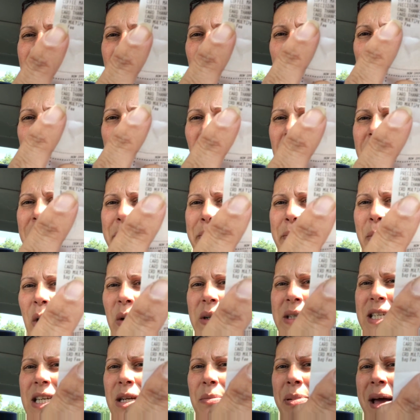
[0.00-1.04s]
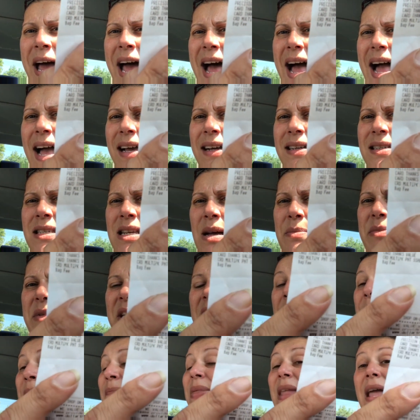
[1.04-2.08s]
card multi-pack,
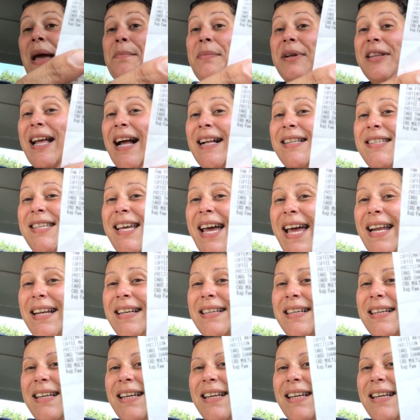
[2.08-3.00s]
something. But that's it.